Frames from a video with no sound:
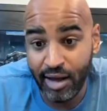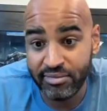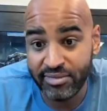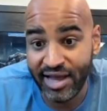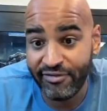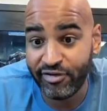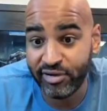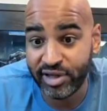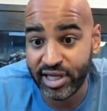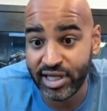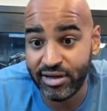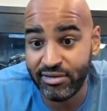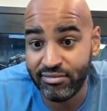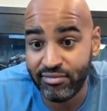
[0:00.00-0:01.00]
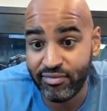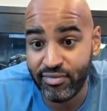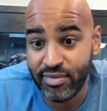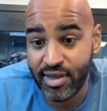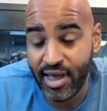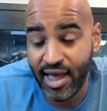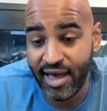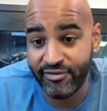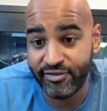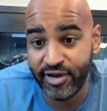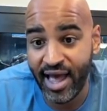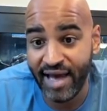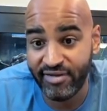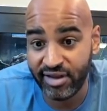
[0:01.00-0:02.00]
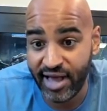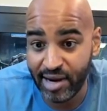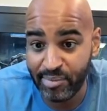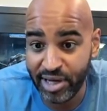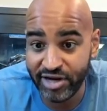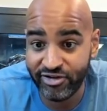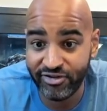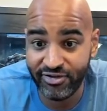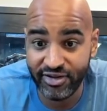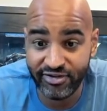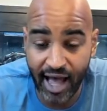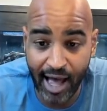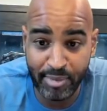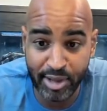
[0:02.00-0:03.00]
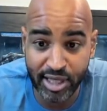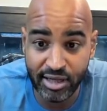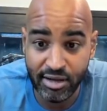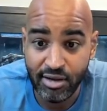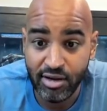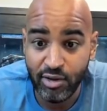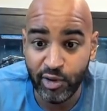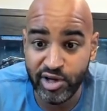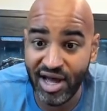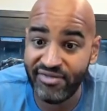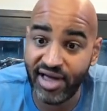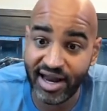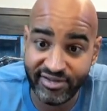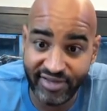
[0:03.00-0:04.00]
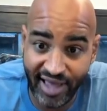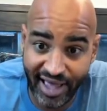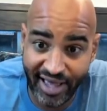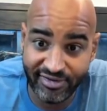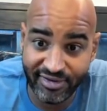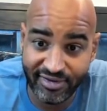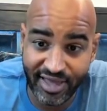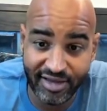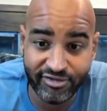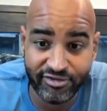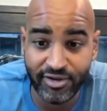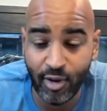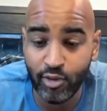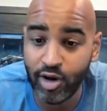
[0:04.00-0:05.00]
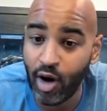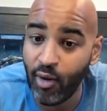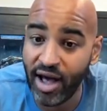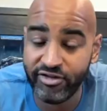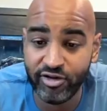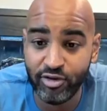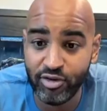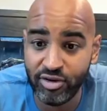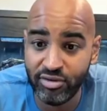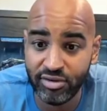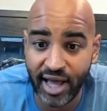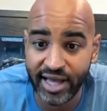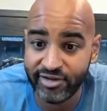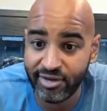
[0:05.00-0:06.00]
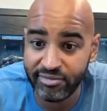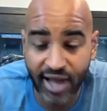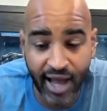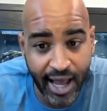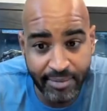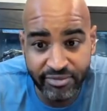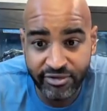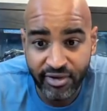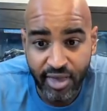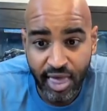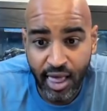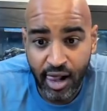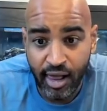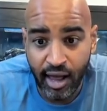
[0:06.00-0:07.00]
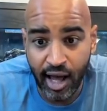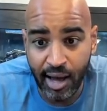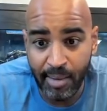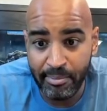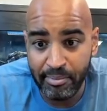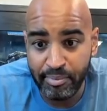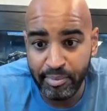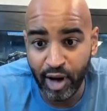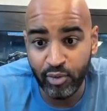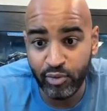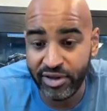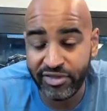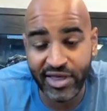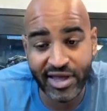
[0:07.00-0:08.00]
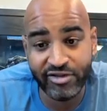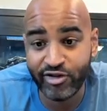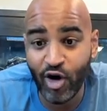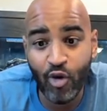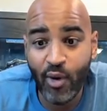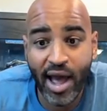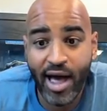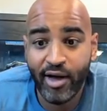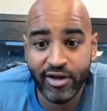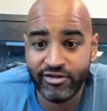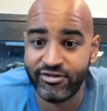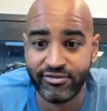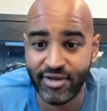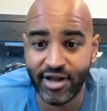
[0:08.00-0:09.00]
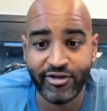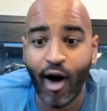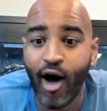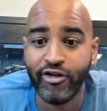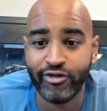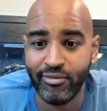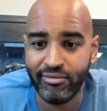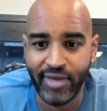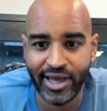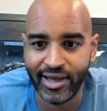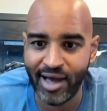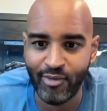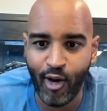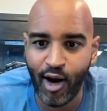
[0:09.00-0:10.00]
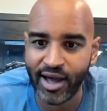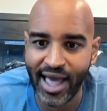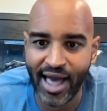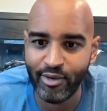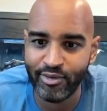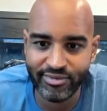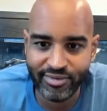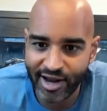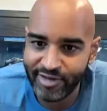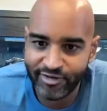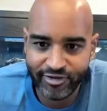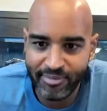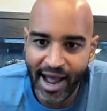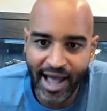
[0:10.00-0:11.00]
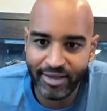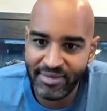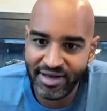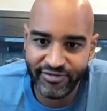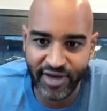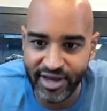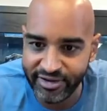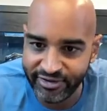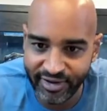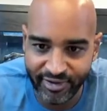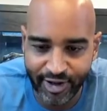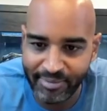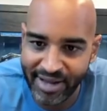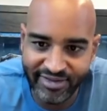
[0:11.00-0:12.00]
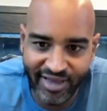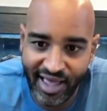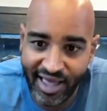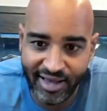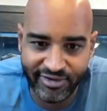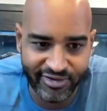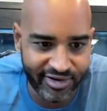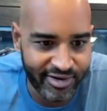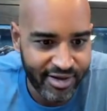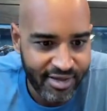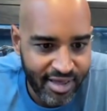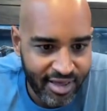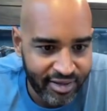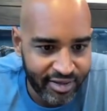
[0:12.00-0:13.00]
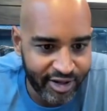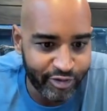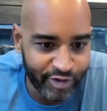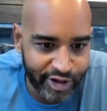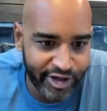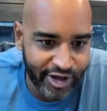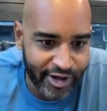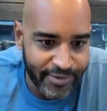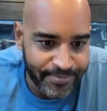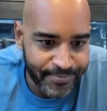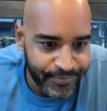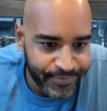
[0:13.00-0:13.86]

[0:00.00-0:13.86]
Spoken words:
Definitely have to have a lot of patience in this hobby when you have a lot of tanks and things don't go as you like sometimes. But when things go well, it's awesome. Like I walk out and I smile on my face and look at my tanks, and it's really good.